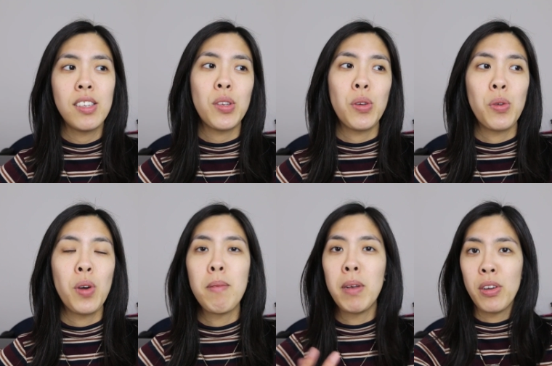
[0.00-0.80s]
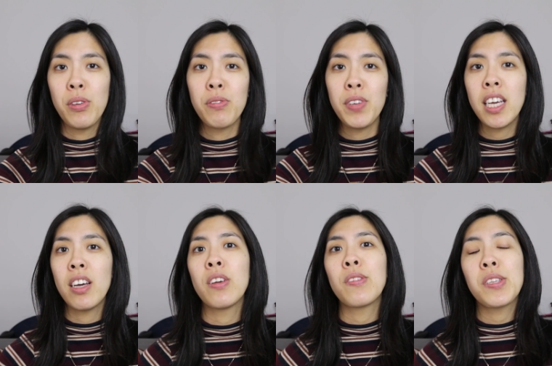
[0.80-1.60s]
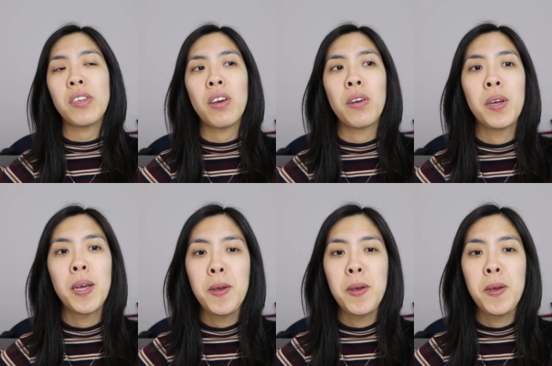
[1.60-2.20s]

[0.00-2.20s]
to upload videos, so